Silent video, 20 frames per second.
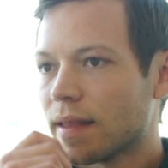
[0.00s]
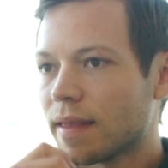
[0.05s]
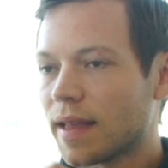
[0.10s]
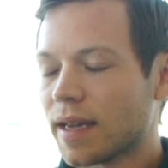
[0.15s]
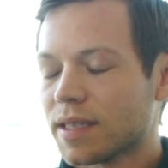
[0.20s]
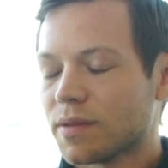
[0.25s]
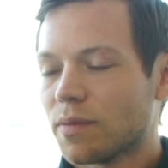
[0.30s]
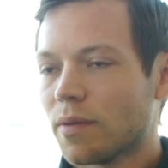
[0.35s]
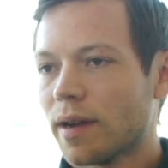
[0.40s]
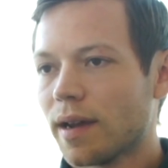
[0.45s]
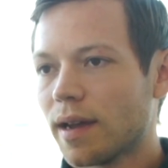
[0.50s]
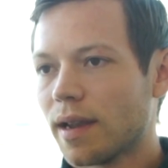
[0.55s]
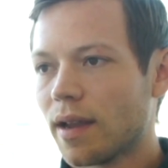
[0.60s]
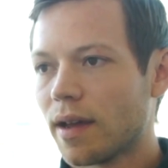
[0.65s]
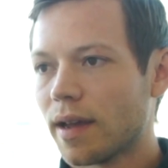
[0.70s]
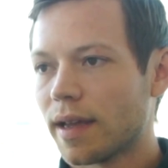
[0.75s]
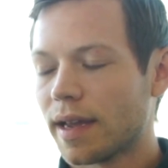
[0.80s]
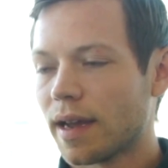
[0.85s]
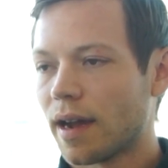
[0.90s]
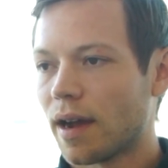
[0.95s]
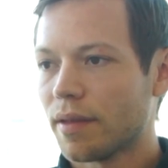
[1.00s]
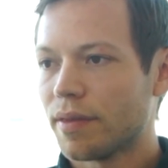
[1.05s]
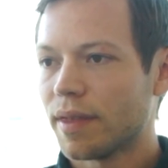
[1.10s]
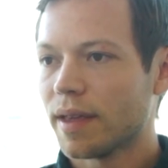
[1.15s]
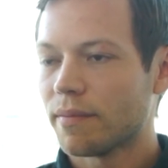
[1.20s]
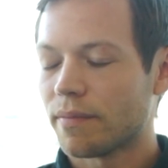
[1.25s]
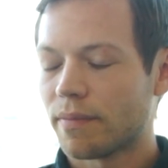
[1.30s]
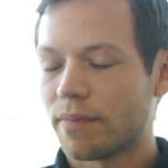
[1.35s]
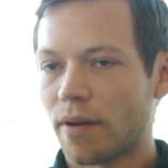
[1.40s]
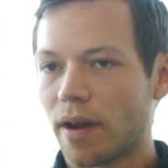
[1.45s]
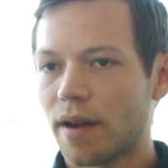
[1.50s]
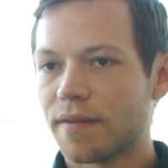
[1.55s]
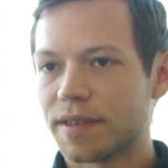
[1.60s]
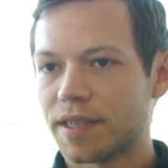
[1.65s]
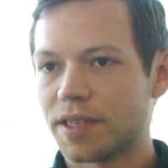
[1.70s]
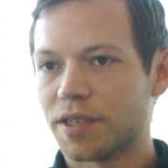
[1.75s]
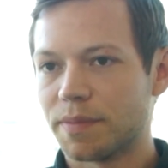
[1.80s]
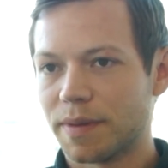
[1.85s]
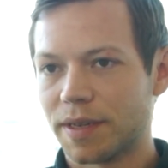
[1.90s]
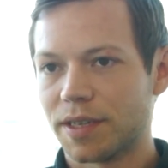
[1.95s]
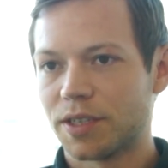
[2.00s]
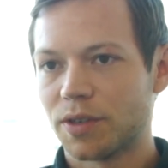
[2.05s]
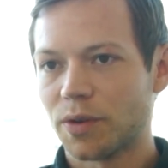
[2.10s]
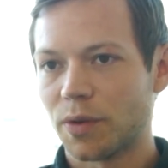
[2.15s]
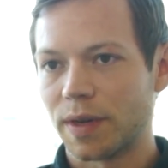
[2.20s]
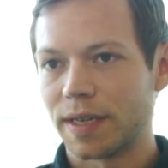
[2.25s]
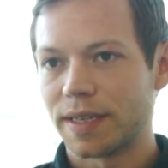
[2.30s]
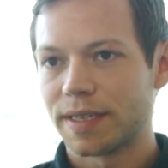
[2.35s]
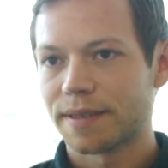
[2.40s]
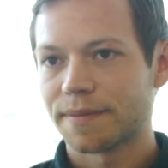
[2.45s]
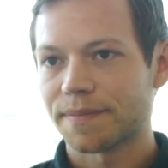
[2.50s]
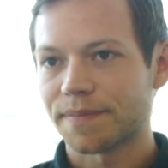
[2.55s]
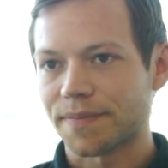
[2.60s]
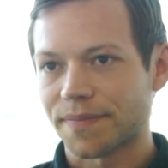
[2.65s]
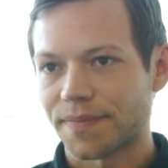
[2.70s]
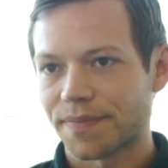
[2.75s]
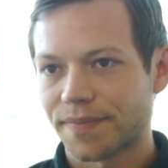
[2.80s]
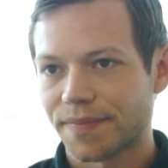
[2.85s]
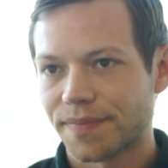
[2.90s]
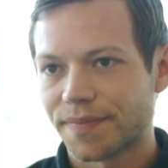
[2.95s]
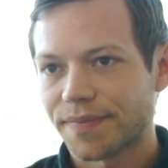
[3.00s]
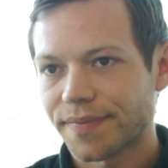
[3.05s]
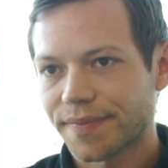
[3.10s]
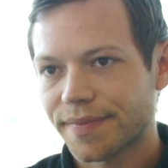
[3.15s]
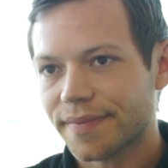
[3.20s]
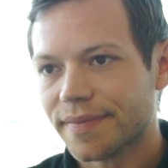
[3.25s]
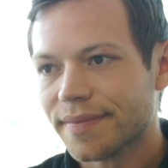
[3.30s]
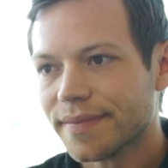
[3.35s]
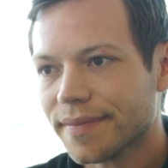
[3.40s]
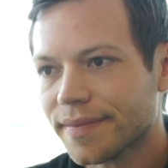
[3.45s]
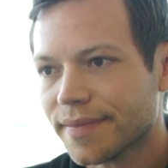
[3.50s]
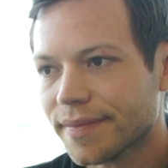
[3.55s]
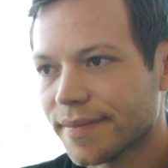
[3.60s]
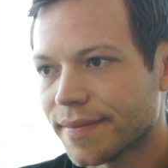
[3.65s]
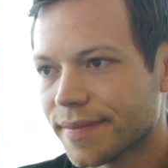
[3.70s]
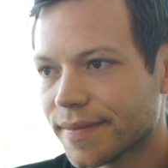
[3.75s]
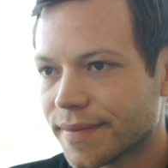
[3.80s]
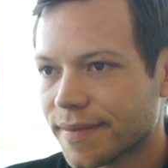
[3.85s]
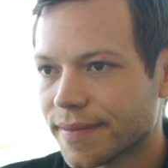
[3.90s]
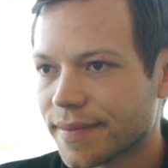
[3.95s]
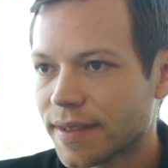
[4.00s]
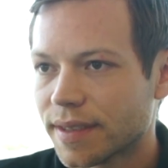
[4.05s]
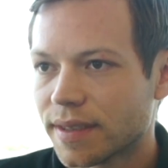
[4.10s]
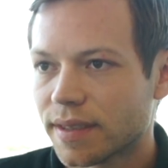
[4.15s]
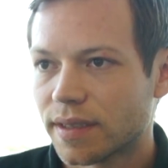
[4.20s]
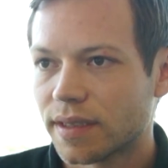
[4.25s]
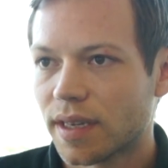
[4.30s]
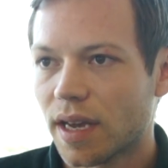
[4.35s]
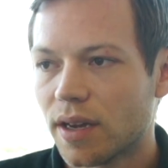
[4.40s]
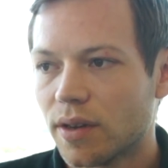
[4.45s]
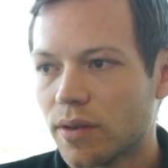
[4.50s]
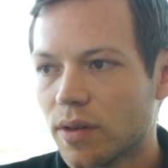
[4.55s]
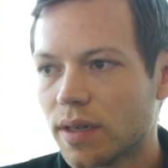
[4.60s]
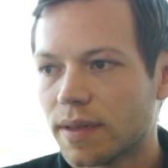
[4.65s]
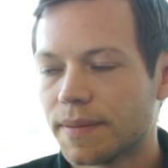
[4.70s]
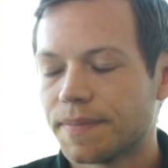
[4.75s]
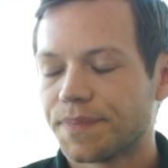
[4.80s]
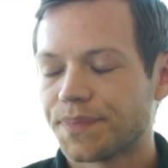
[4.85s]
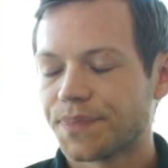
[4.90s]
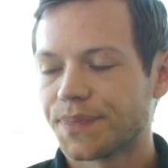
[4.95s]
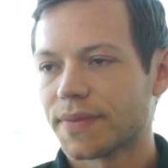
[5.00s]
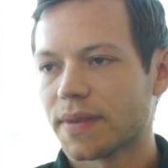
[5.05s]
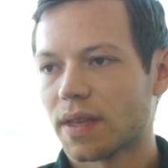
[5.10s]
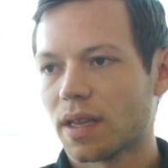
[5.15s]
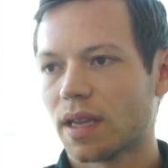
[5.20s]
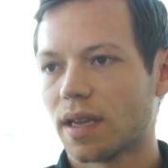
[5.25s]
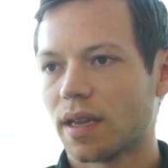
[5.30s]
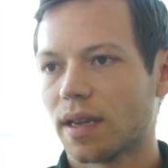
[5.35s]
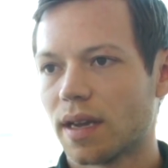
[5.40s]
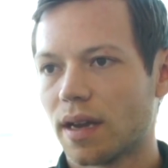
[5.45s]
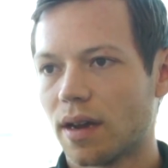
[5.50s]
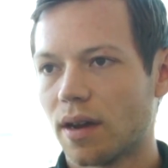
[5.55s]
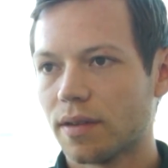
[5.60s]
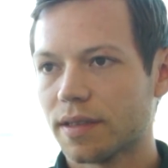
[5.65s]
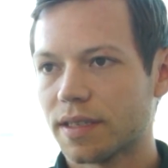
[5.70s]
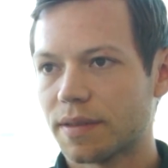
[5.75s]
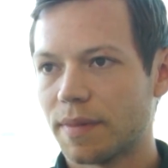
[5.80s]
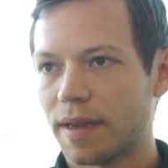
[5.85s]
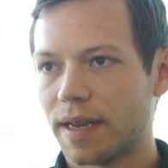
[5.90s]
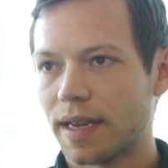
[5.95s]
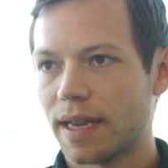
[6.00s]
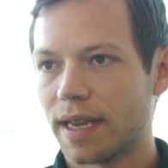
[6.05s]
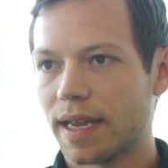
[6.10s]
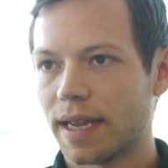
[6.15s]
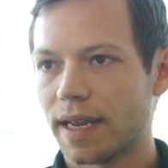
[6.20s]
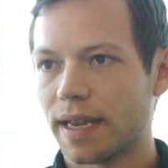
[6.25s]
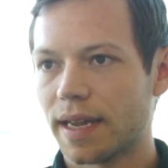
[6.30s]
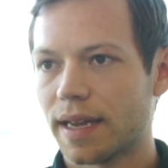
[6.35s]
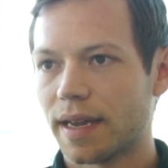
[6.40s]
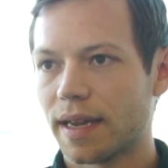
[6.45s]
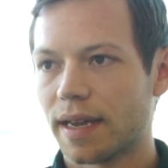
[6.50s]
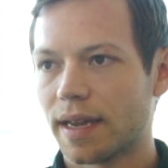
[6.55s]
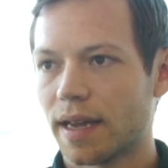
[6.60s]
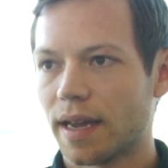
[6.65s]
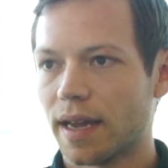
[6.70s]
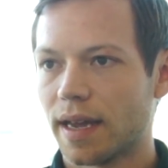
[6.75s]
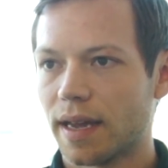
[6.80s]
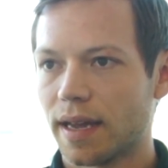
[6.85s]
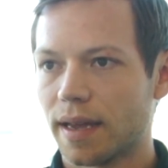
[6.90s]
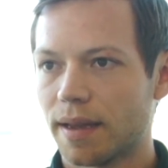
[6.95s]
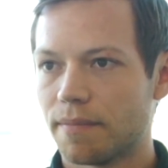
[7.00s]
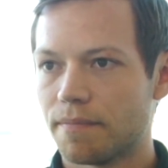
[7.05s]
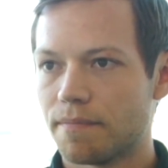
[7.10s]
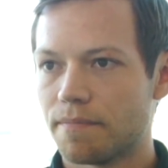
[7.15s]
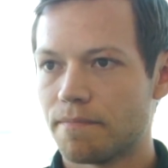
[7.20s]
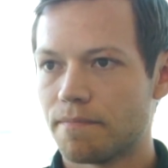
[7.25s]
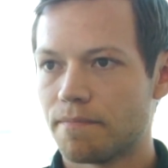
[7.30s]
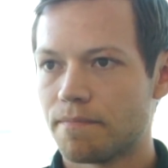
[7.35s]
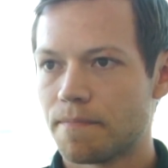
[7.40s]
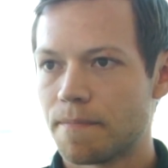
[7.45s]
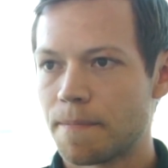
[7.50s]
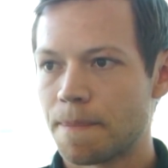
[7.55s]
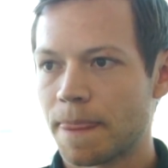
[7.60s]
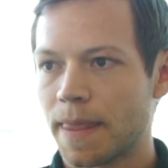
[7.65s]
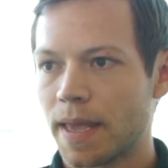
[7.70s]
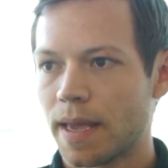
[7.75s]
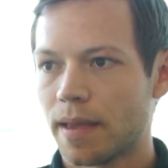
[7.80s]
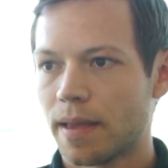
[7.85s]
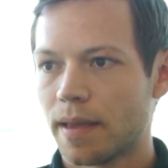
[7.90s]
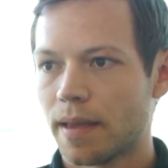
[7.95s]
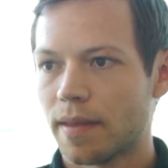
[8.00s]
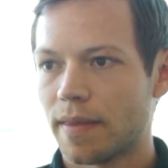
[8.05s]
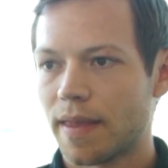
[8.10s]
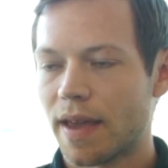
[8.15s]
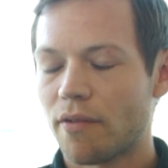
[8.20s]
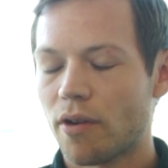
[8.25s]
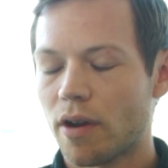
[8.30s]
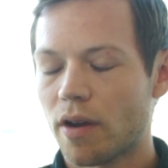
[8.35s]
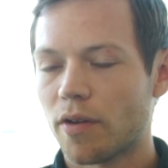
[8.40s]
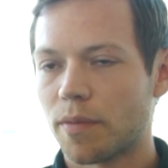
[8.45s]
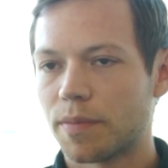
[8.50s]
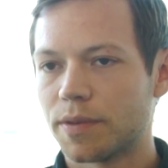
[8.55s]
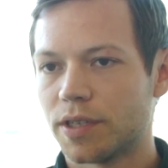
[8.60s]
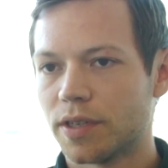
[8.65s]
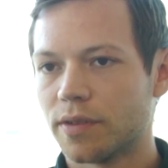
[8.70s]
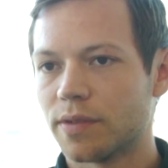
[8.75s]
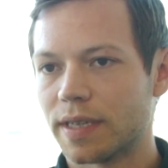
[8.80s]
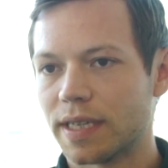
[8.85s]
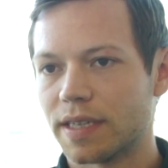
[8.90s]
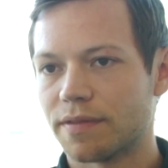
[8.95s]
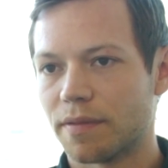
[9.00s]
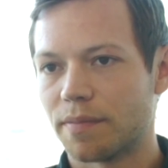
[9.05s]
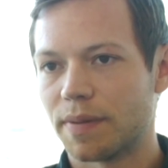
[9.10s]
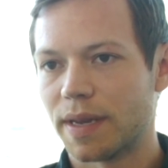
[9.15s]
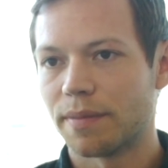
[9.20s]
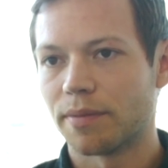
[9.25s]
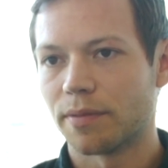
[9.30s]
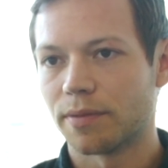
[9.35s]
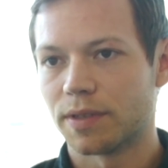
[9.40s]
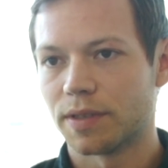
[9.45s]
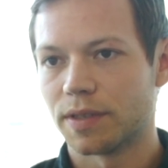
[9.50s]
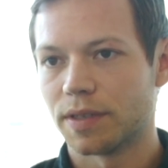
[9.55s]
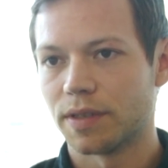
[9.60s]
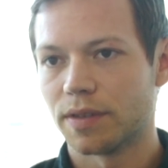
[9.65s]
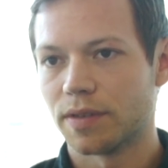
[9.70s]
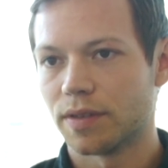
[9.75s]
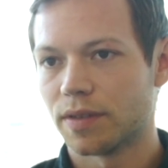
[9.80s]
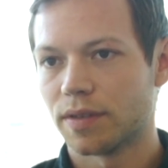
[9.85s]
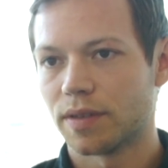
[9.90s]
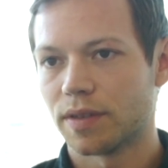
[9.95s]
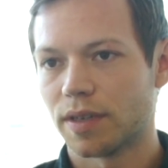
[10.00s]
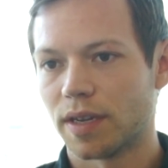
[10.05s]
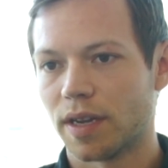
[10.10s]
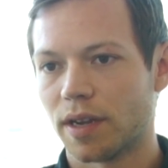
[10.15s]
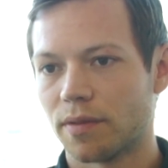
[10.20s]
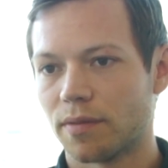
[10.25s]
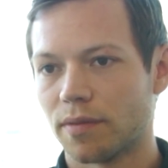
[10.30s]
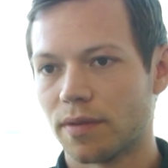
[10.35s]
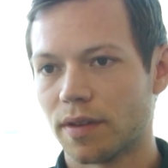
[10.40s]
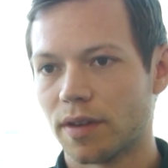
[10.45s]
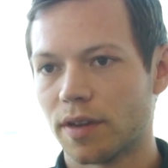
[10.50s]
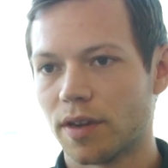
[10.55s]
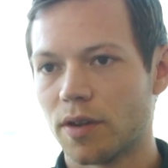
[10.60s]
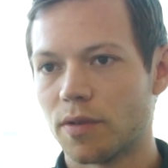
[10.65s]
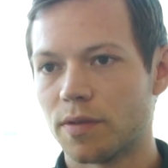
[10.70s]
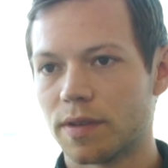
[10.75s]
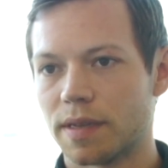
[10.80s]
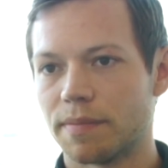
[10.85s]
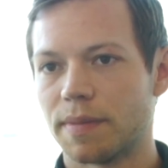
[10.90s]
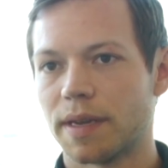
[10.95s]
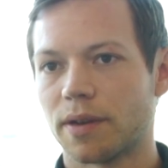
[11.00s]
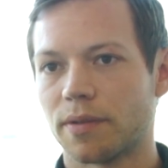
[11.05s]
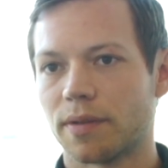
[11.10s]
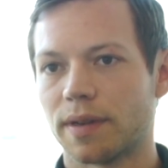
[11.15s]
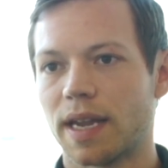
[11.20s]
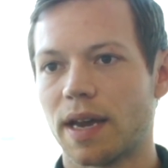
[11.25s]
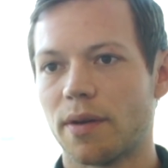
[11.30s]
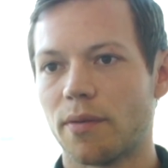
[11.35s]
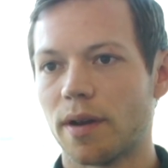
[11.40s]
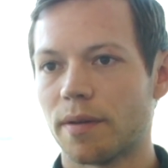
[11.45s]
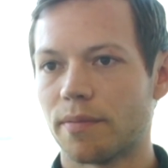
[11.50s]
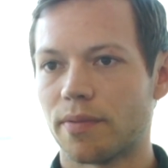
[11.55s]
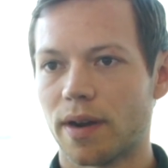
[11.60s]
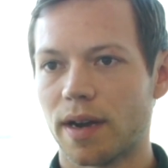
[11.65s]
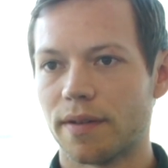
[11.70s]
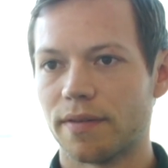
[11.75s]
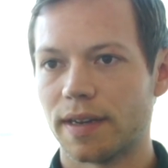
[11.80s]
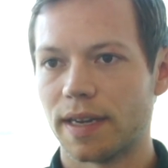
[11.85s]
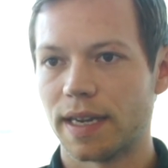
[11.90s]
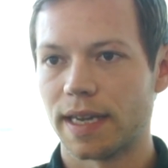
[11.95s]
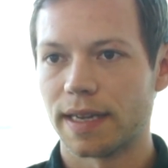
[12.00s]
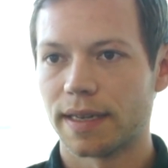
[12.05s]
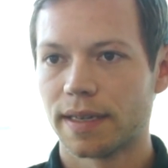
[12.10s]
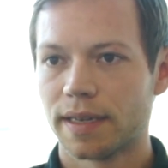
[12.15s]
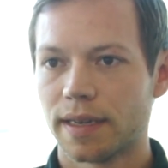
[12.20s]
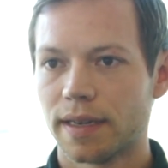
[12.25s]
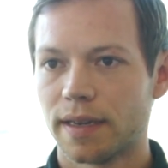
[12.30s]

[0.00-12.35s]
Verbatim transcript: That's why I like. I think privacy should be a choice. Mm -hmm. So ultimately um, there are opportunities for people to you know use the Bitcoin network privately.